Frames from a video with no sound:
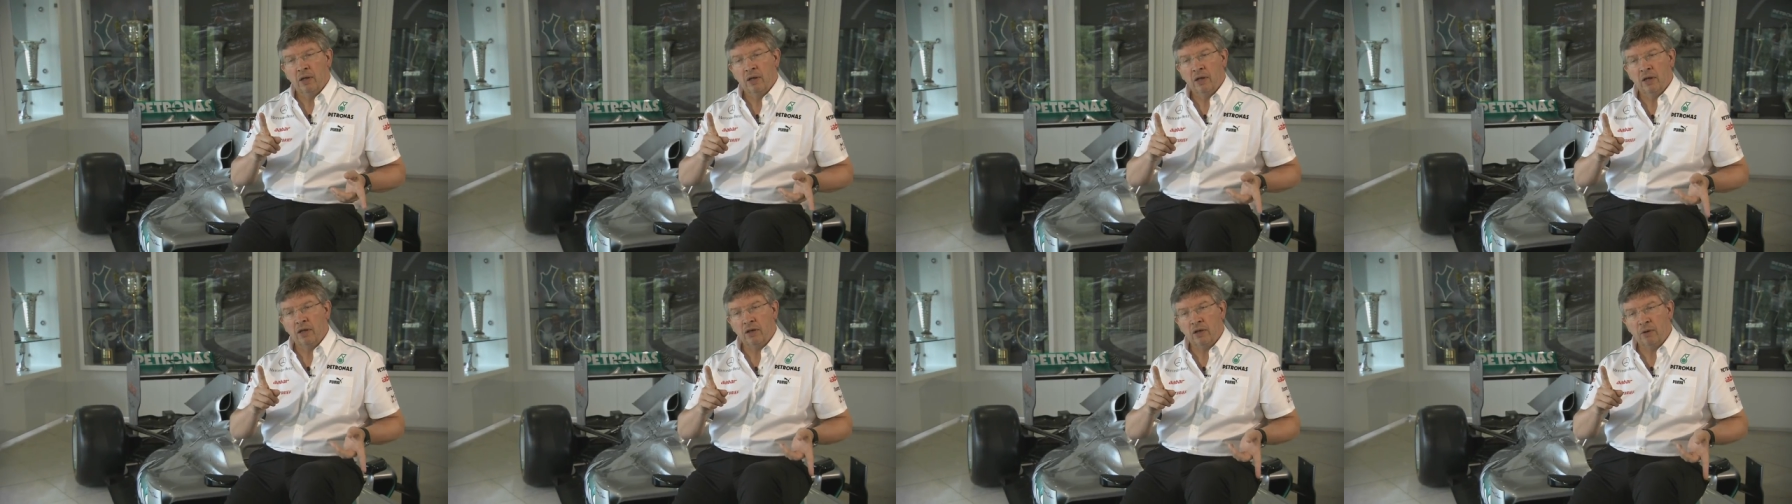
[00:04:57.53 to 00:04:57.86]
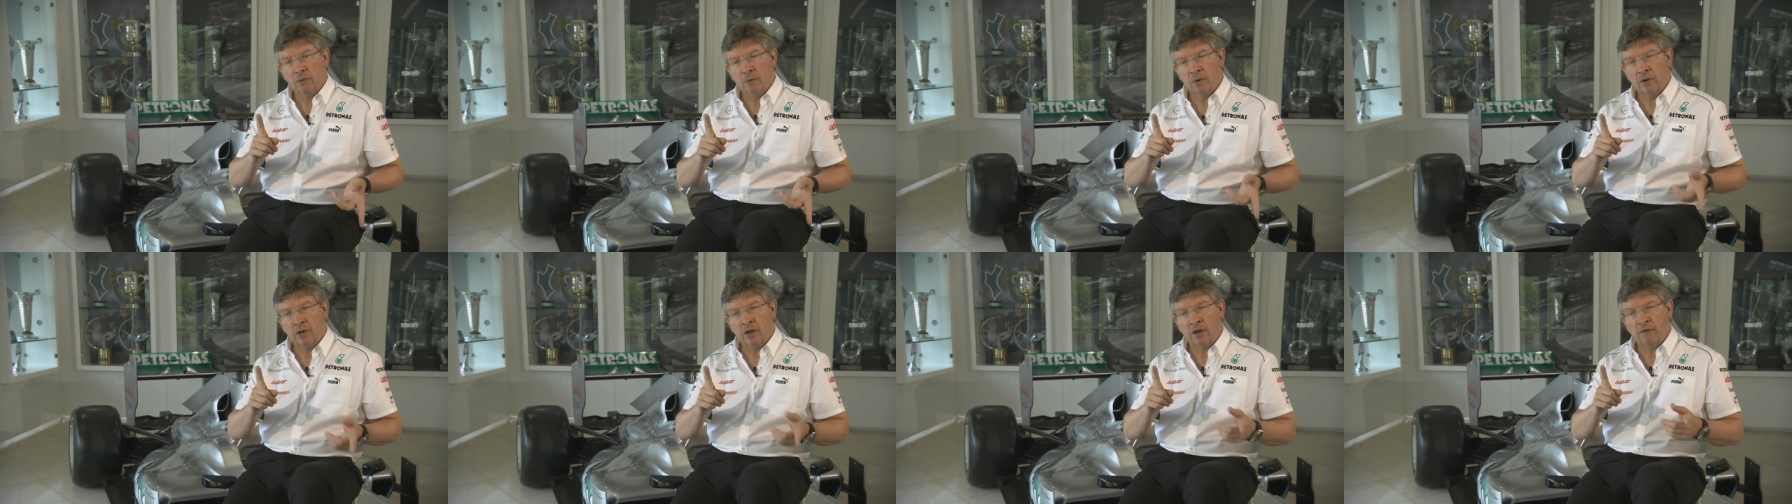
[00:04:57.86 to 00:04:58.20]
then you
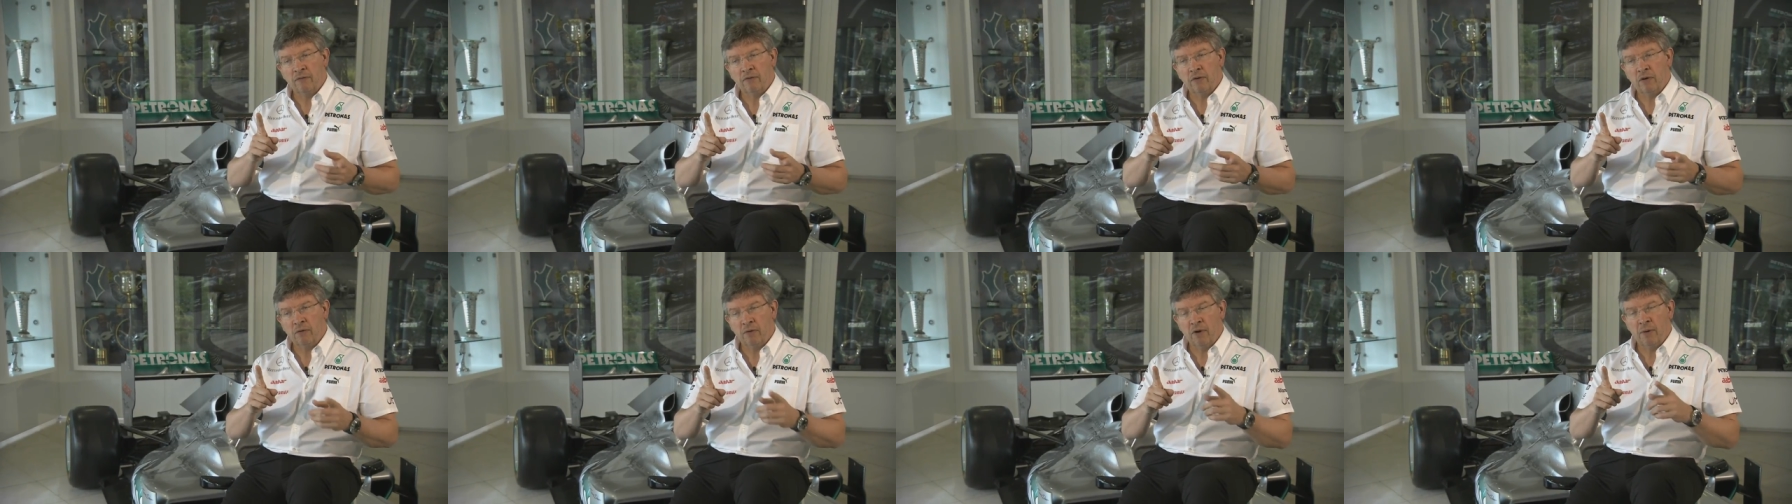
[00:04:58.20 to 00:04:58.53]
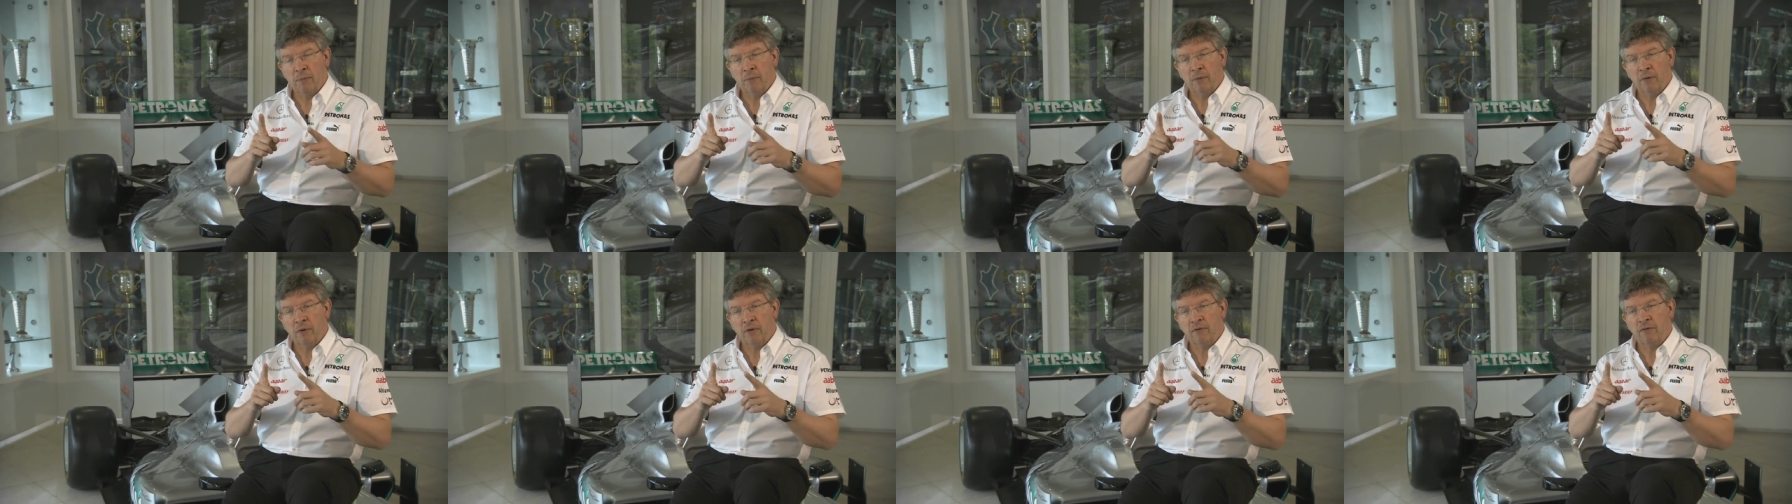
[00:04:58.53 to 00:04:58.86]
won't have the
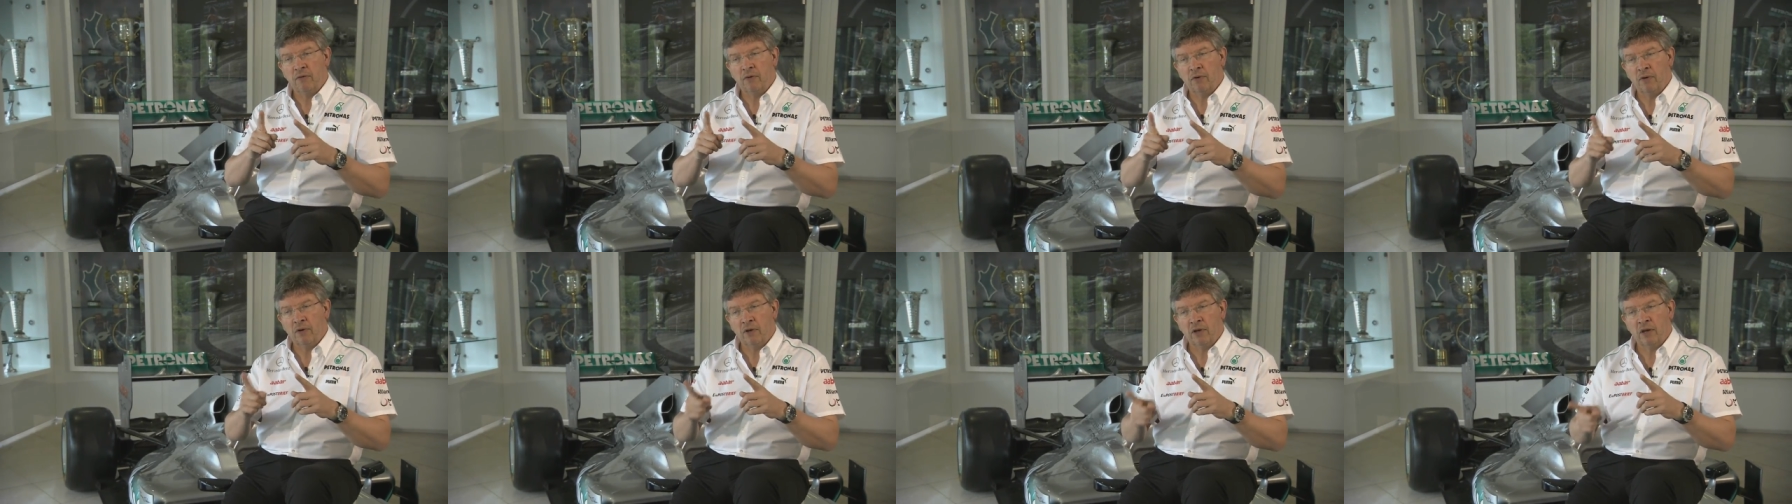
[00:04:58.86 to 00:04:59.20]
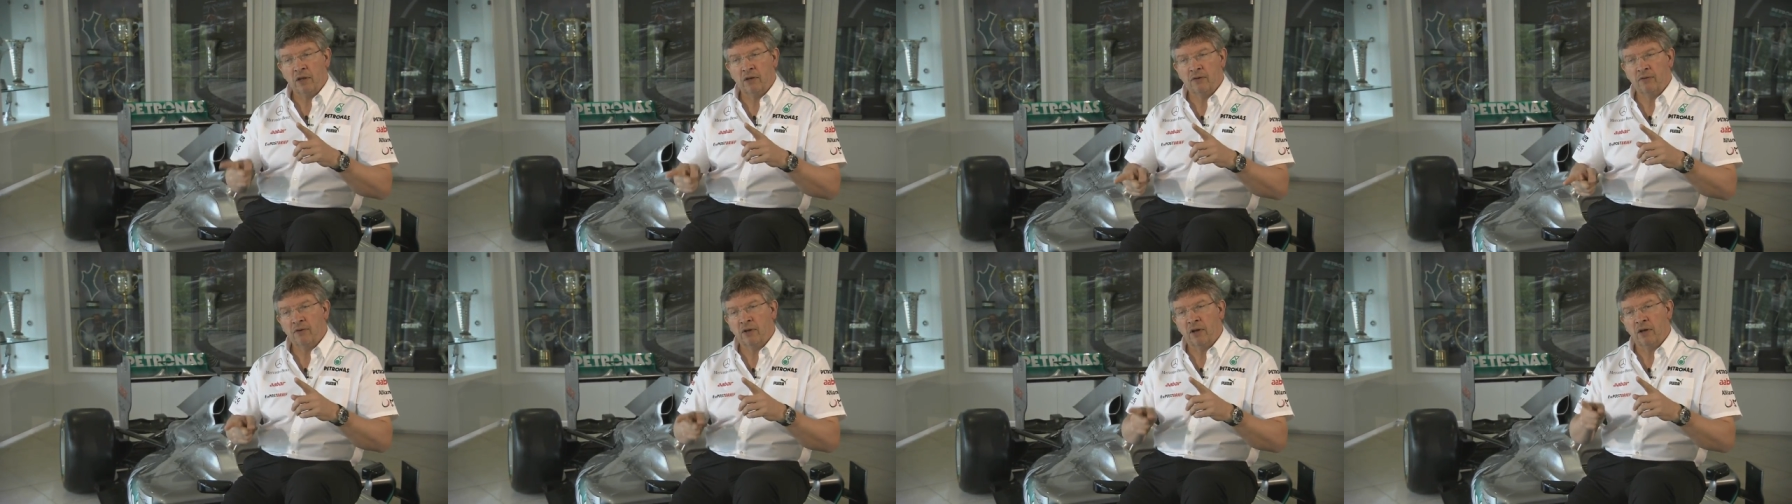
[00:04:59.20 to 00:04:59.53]
grip and if you're on the
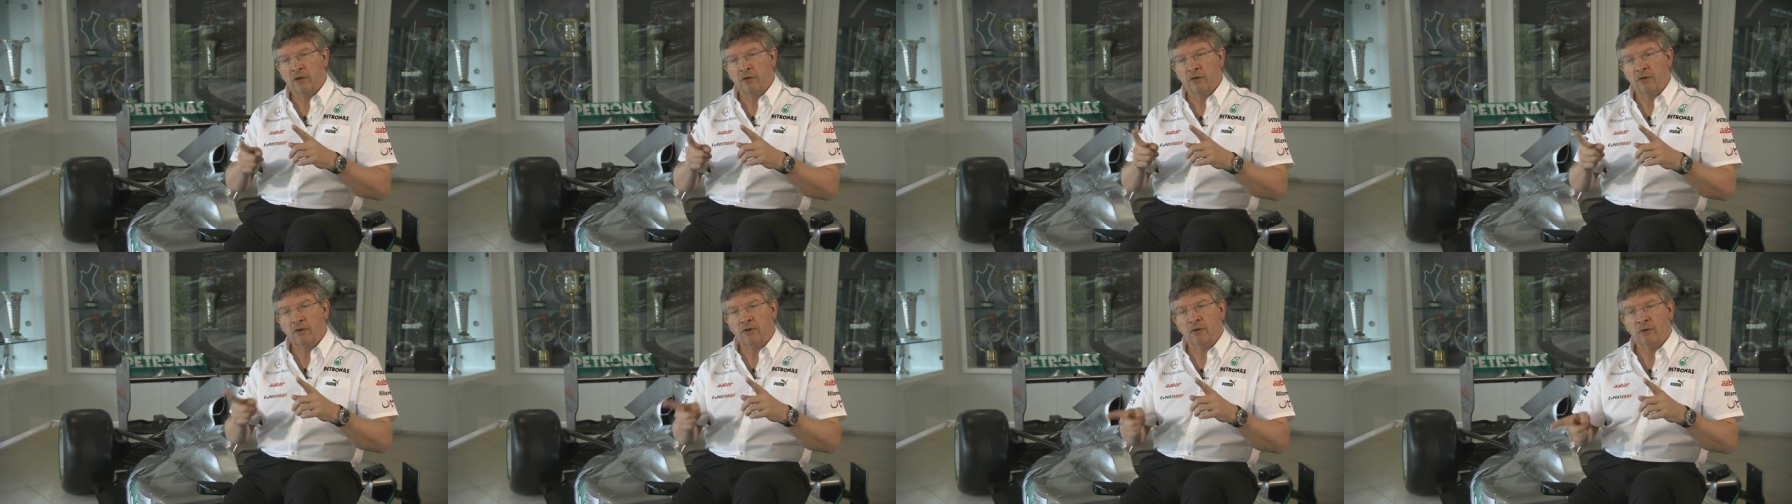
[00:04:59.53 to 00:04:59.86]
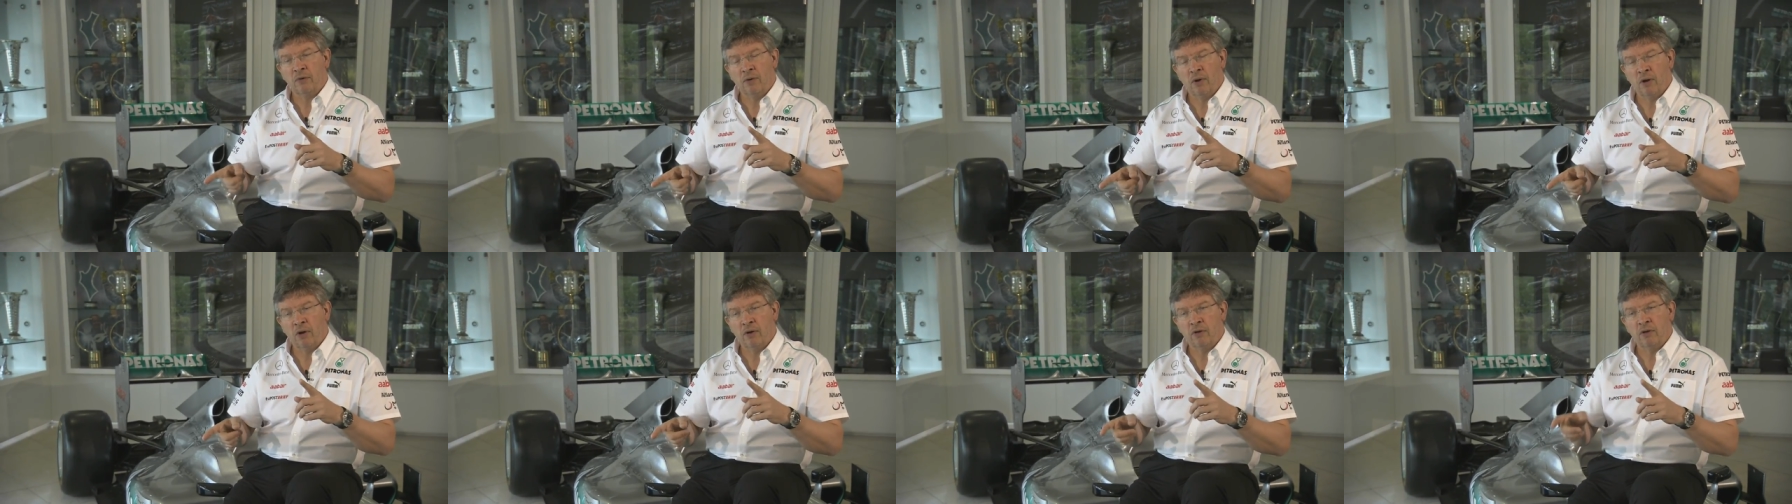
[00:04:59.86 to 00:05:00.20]
other side you're
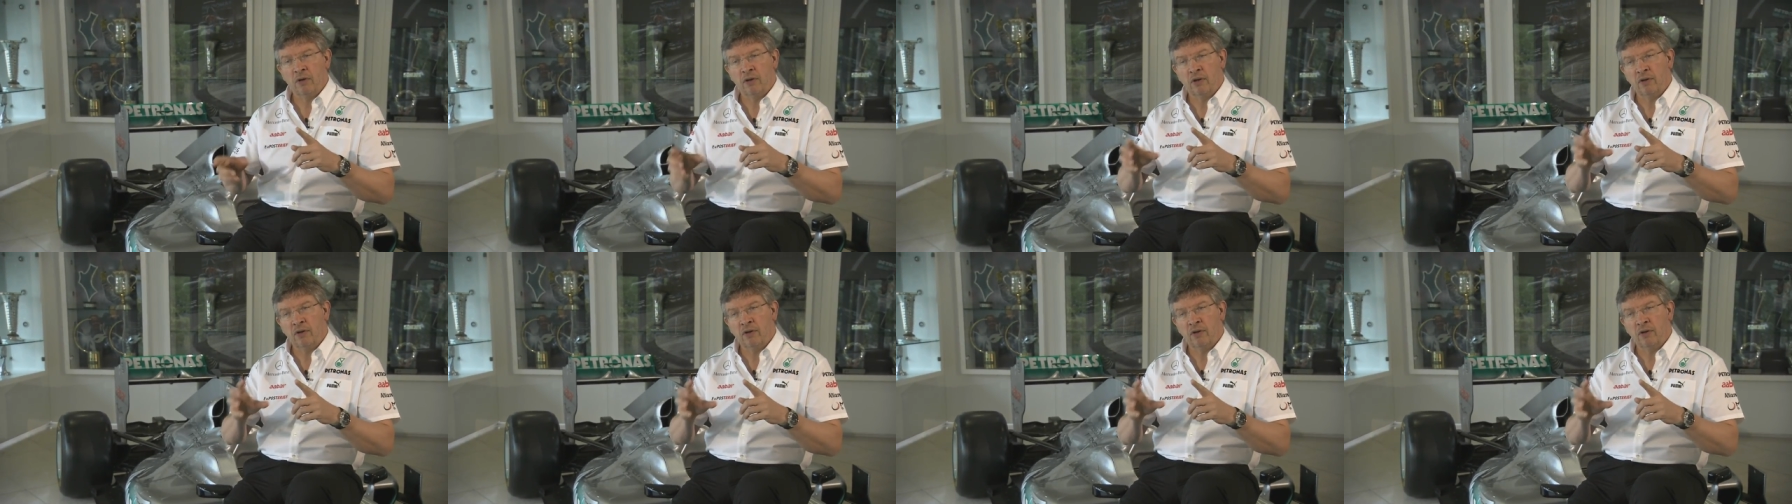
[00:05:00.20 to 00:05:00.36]
too hot